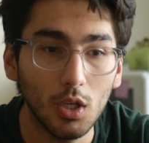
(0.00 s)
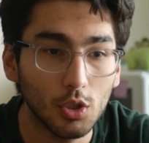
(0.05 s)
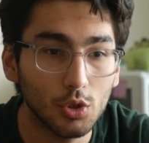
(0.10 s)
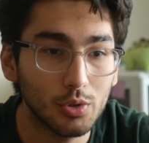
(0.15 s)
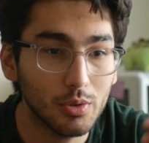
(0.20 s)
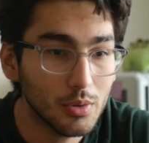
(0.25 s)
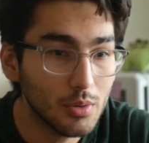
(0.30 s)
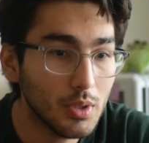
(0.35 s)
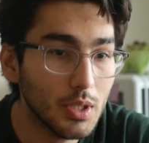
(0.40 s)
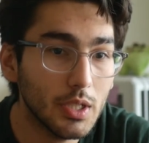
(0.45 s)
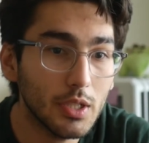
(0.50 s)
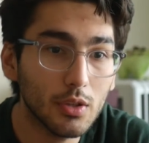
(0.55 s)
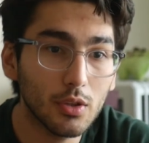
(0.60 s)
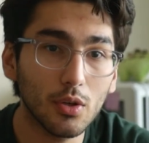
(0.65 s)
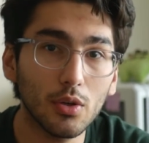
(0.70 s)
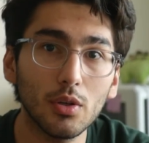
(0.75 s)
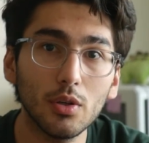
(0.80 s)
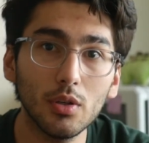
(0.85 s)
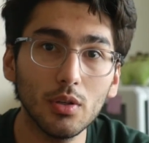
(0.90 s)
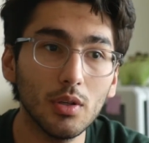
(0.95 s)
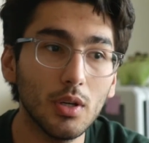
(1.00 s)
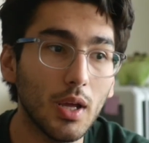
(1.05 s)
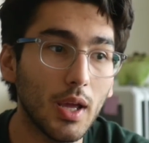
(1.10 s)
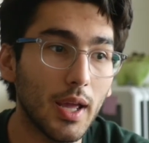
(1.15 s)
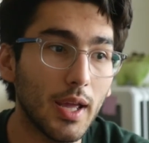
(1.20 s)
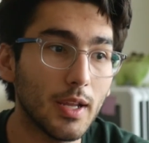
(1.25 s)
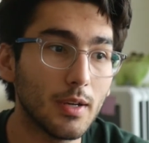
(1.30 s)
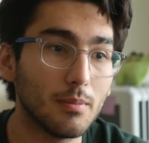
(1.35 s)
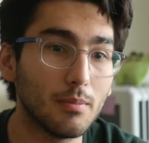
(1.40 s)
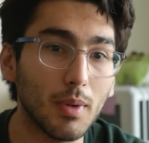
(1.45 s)
truly learn
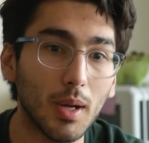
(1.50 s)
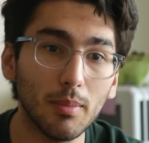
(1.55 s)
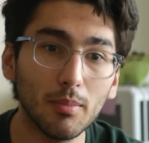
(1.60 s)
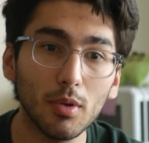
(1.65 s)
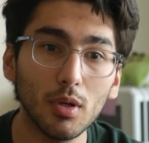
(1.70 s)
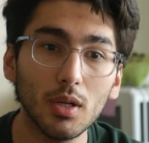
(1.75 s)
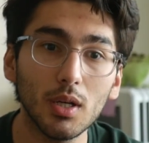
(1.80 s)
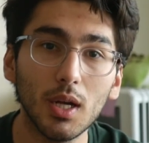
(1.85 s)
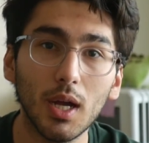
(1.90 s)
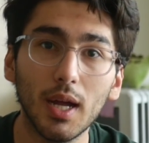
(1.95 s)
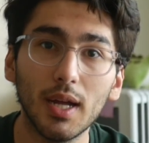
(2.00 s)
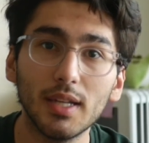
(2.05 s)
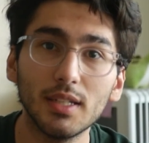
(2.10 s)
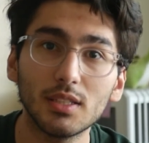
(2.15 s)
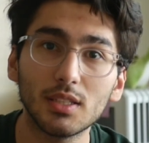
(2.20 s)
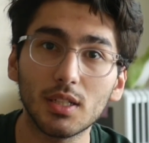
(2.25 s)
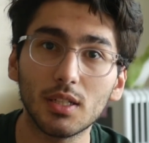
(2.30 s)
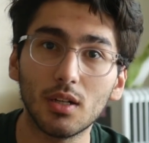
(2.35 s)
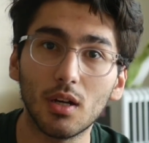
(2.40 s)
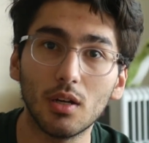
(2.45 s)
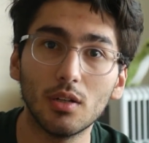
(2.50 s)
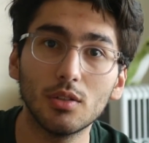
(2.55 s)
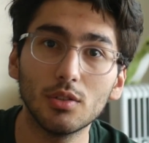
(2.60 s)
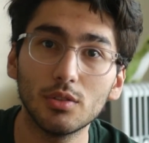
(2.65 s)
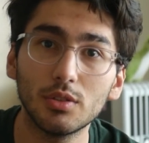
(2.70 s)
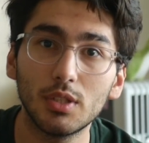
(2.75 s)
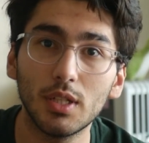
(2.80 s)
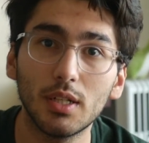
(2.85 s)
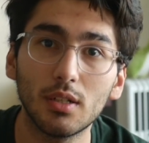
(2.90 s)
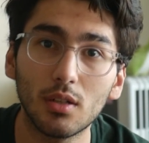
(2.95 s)
and memorize and
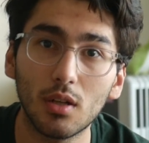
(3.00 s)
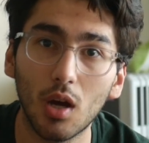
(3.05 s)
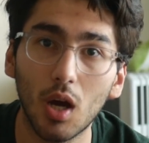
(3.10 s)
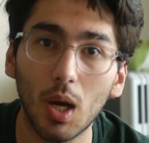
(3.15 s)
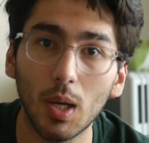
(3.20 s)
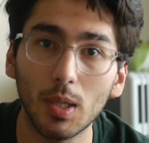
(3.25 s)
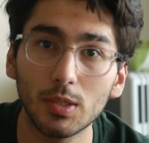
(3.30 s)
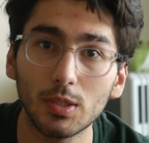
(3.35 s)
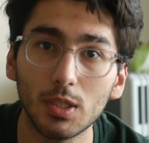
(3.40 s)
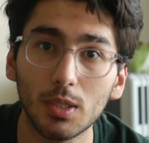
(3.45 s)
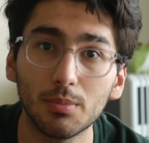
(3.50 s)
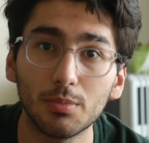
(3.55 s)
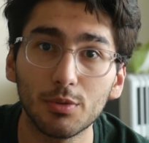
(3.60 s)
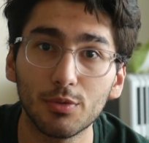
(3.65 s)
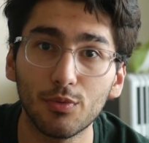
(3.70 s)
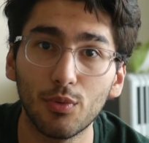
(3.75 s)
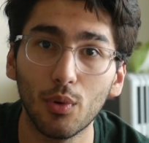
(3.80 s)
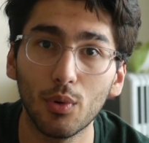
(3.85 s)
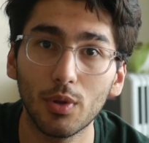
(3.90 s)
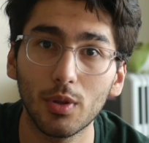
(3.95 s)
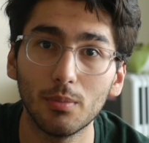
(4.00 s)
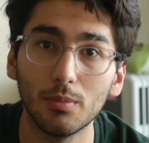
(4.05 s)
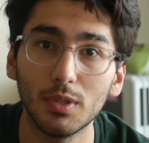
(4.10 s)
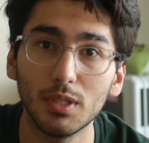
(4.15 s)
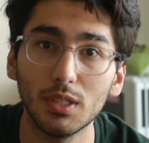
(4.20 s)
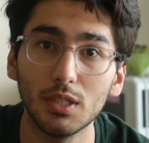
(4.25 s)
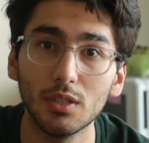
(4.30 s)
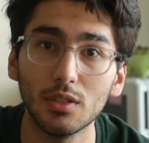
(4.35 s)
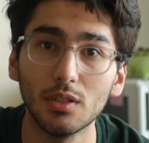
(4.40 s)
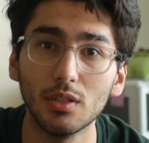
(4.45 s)
understand concepts for the
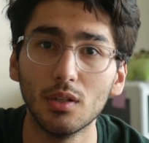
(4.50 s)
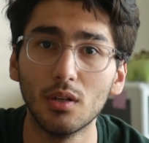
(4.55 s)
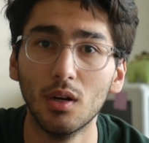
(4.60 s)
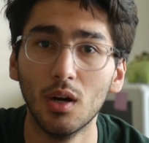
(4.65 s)
material.